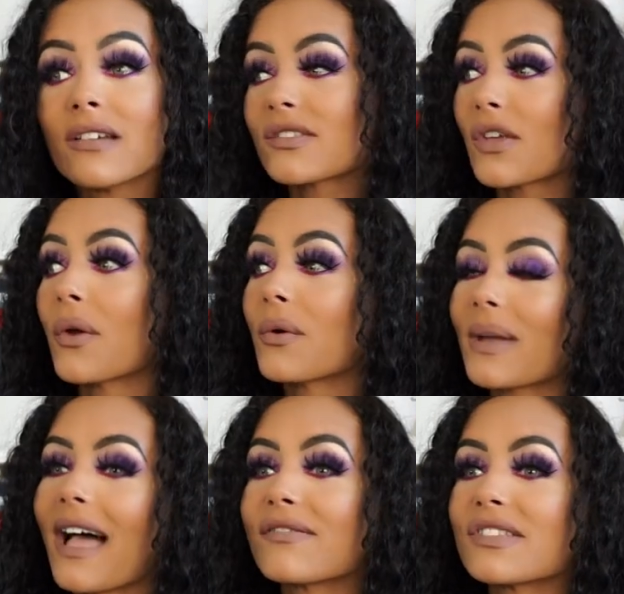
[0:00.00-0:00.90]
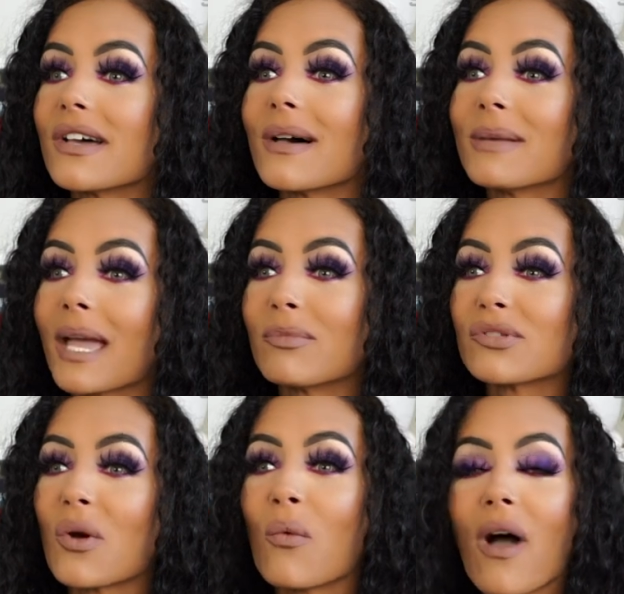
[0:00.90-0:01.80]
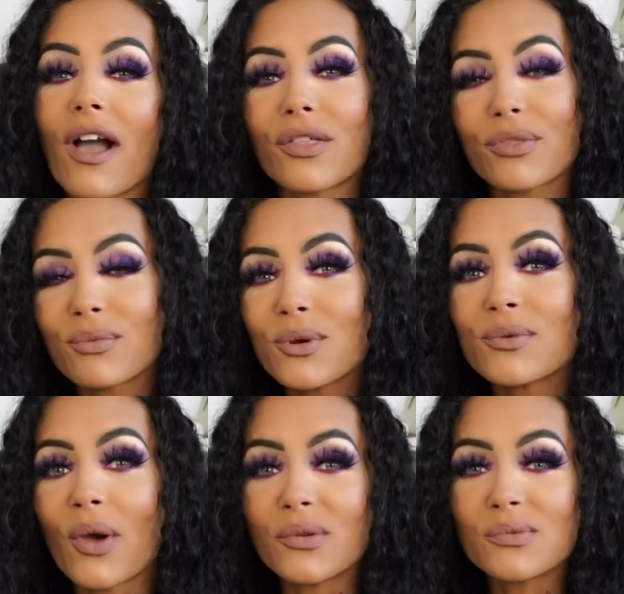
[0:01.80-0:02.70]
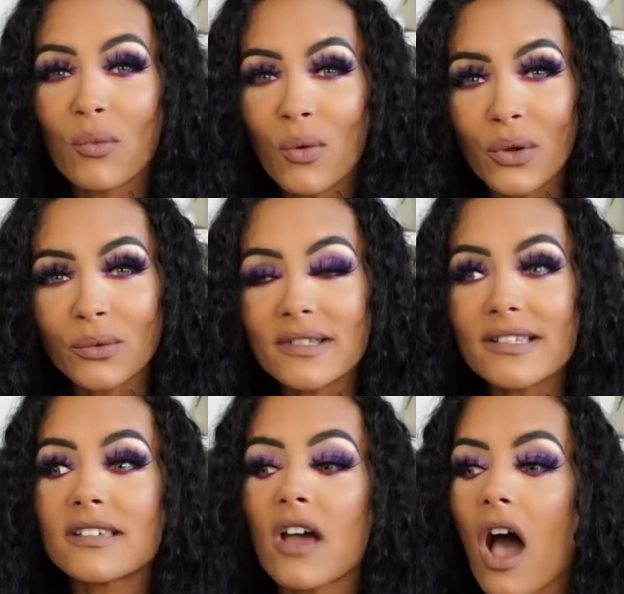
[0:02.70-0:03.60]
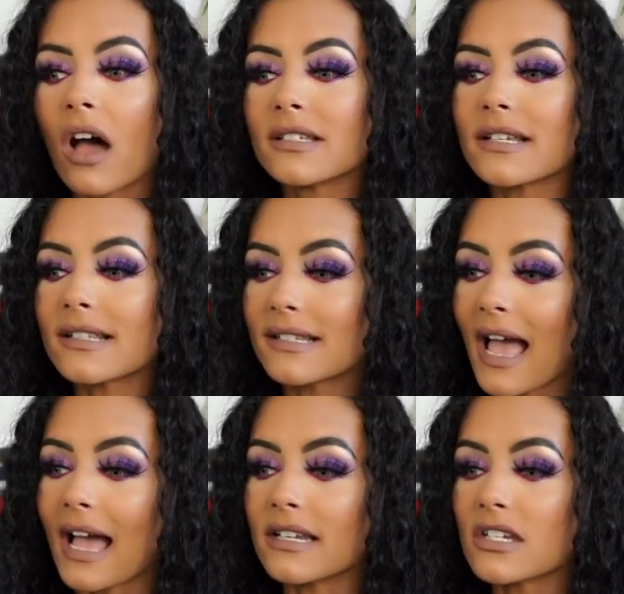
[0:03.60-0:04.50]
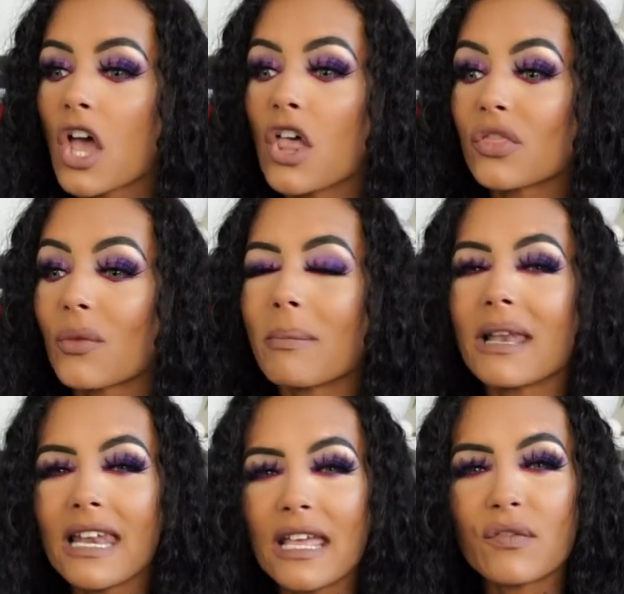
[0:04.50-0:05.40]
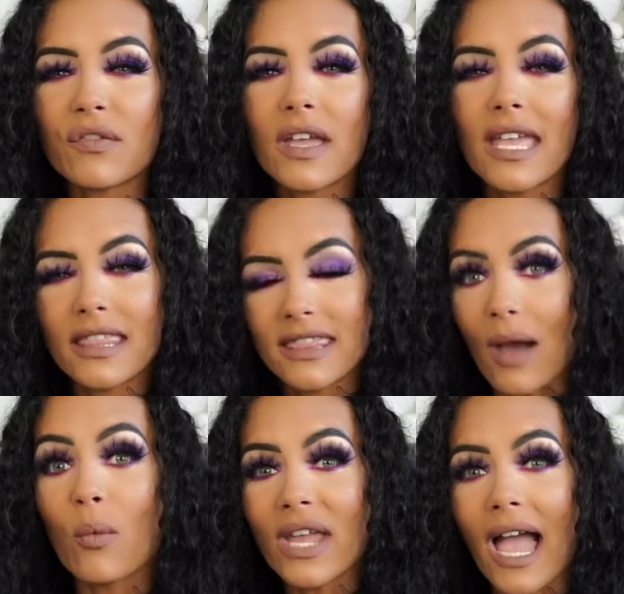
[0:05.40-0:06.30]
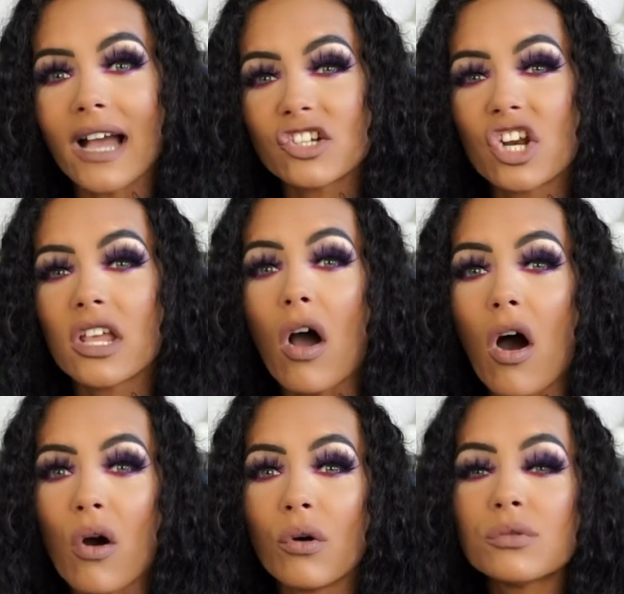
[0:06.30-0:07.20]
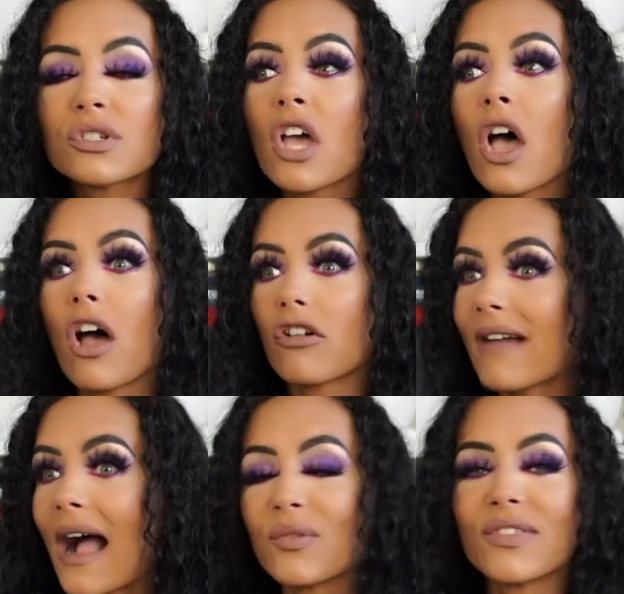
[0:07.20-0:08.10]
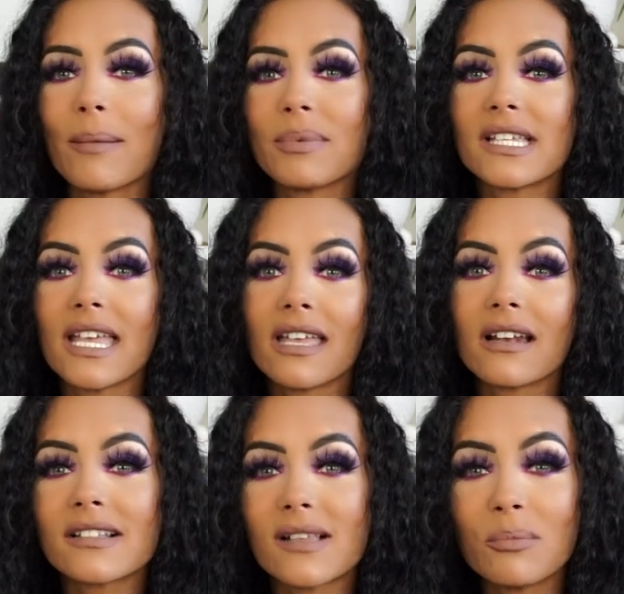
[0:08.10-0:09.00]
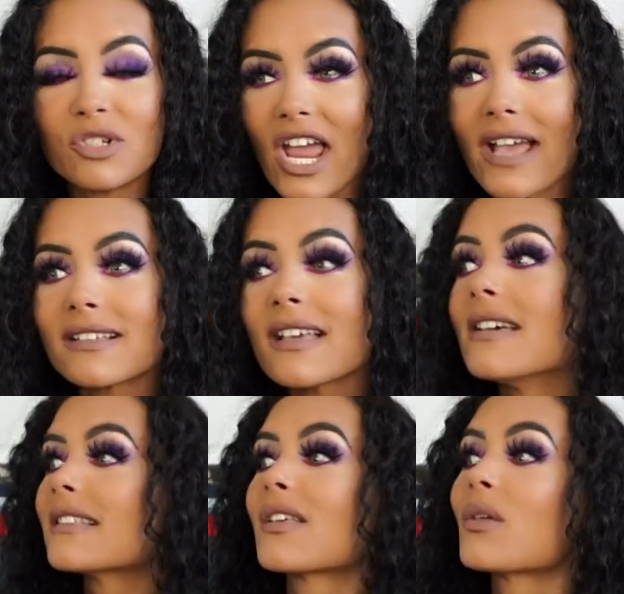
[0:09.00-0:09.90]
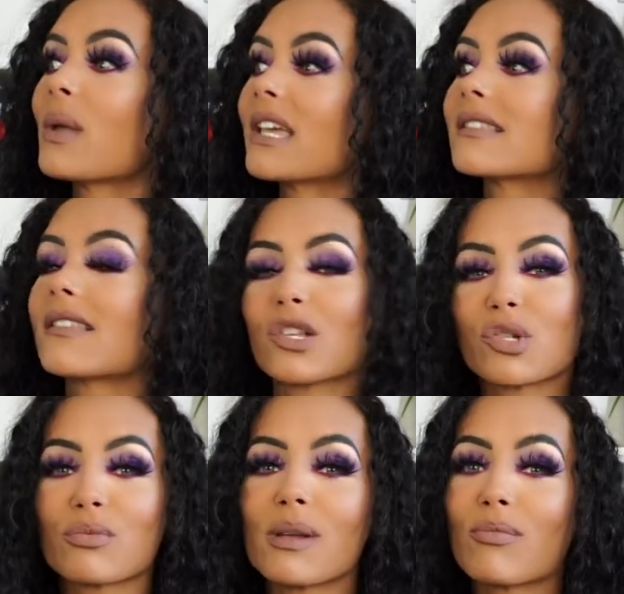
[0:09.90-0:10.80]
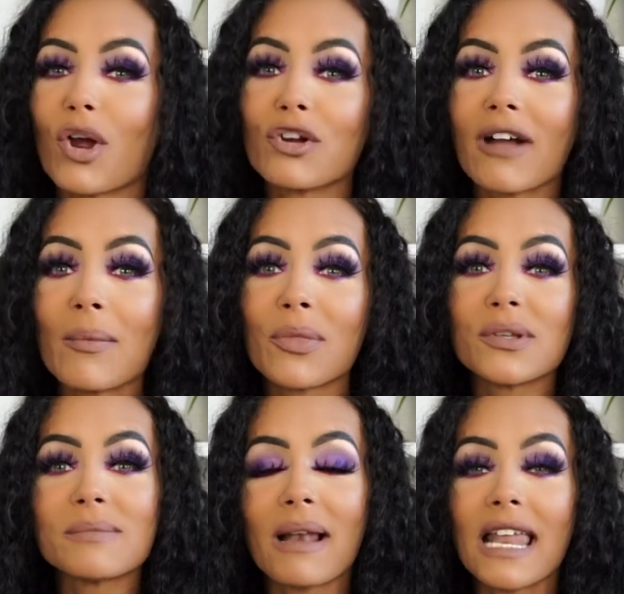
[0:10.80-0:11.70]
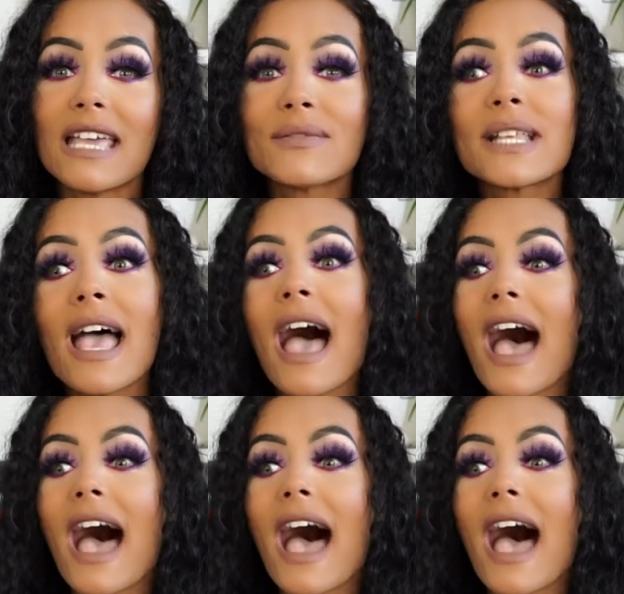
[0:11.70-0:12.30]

so we have to be able to work through those wounds to understand the belief that we actually hold around that particular subject so that we can start to reprogram those beliefs.